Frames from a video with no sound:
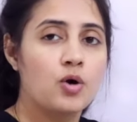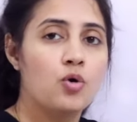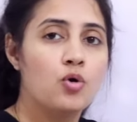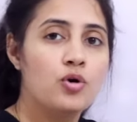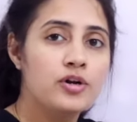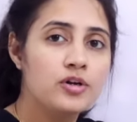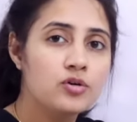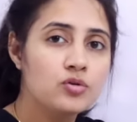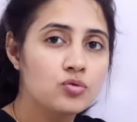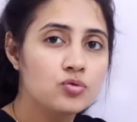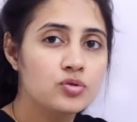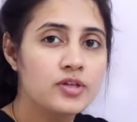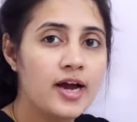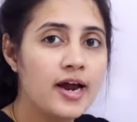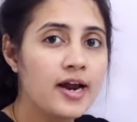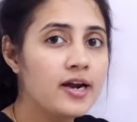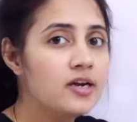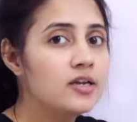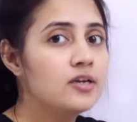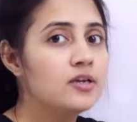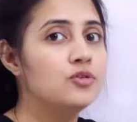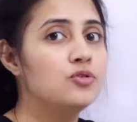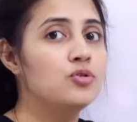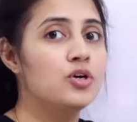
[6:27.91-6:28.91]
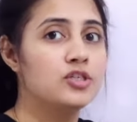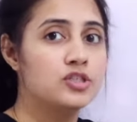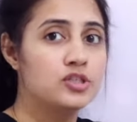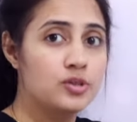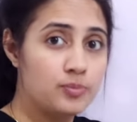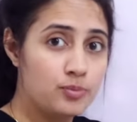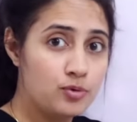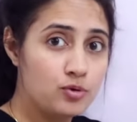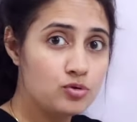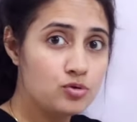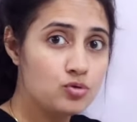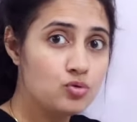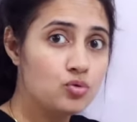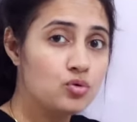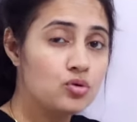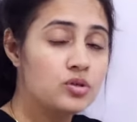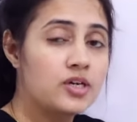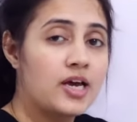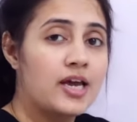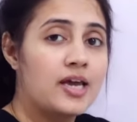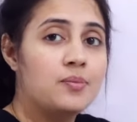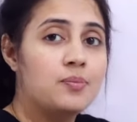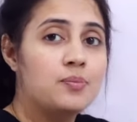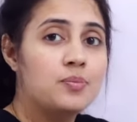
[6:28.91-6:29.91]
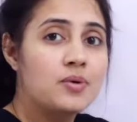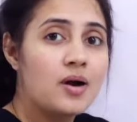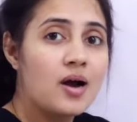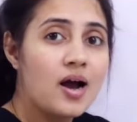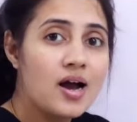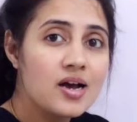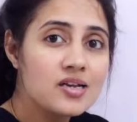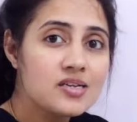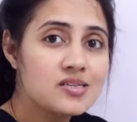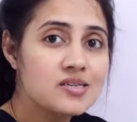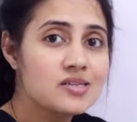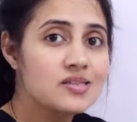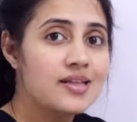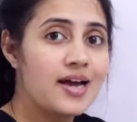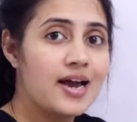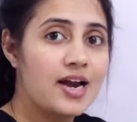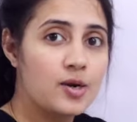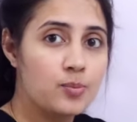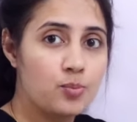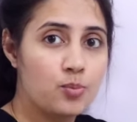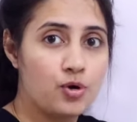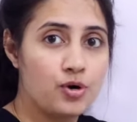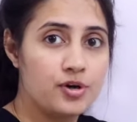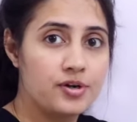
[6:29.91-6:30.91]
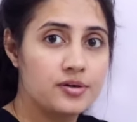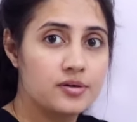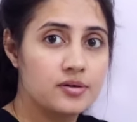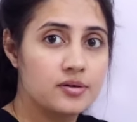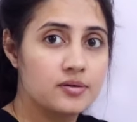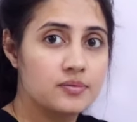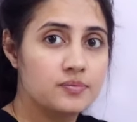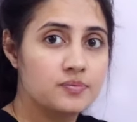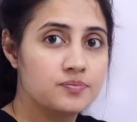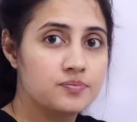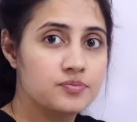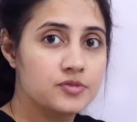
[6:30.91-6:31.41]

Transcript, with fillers: according to that you are supposed to typecast that pointer.